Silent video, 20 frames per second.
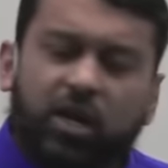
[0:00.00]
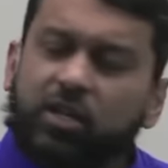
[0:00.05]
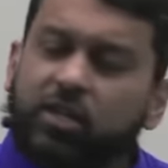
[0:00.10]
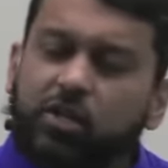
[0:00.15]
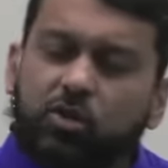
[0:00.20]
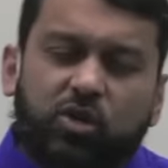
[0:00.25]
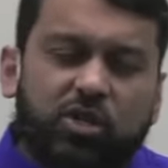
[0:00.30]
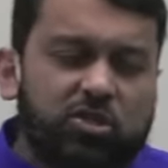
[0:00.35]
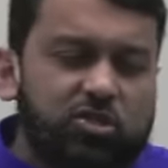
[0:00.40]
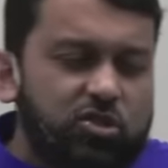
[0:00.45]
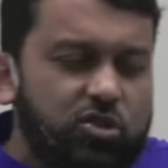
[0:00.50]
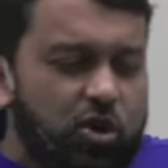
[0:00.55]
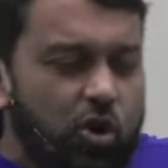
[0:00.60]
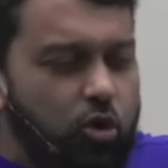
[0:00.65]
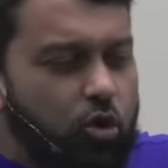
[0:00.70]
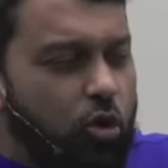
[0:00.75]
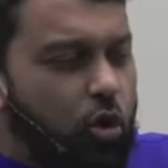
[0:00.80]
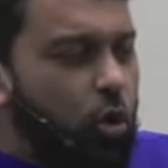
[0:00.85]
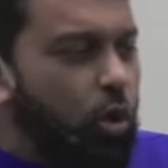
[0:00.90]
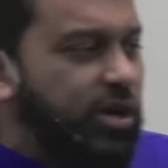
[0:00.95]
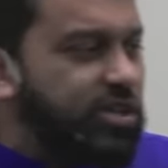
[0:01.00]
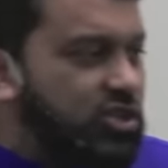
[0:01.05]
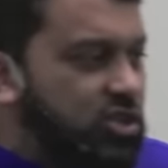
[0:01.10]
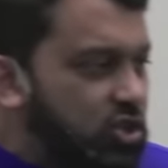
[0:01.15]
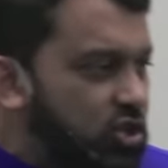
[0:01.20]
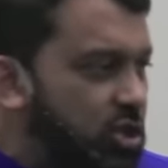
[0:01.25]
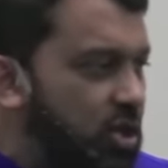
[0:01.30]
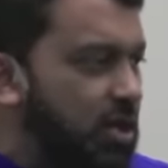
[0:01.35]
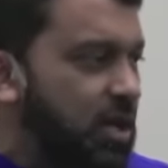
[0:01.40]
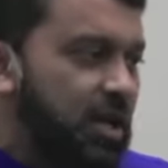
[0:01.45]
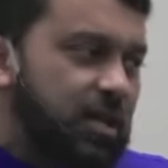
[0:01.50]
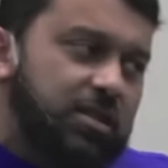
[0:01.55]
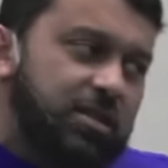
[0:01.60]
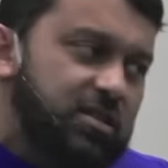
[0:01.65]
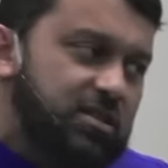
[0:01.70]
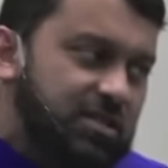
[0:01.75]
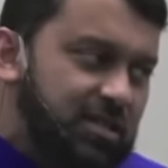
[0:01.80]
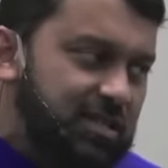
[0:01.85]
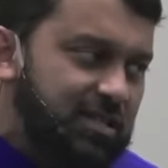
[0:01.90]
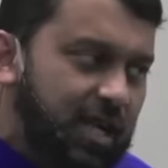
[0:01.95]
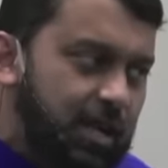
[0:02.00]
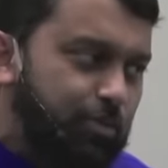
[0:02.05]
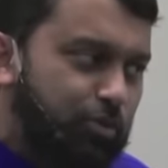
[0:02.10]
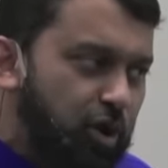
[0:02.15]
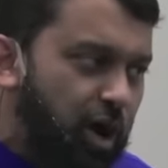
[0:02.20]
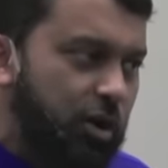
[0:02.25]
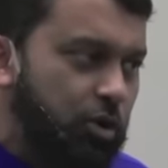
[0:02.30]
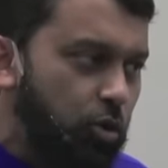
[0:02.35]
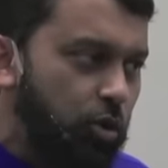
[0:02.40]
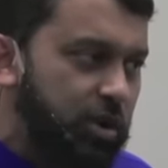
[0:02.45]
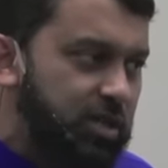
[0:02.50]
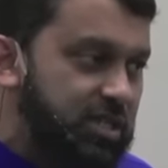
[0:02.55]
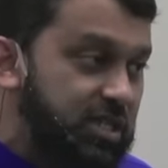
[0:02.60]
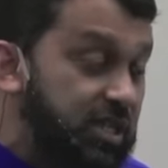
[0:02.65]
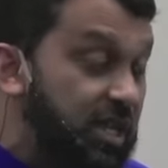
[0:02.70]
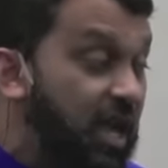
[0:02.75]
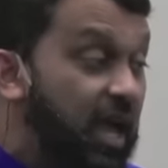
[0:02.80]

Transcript: There is no question this is a priority.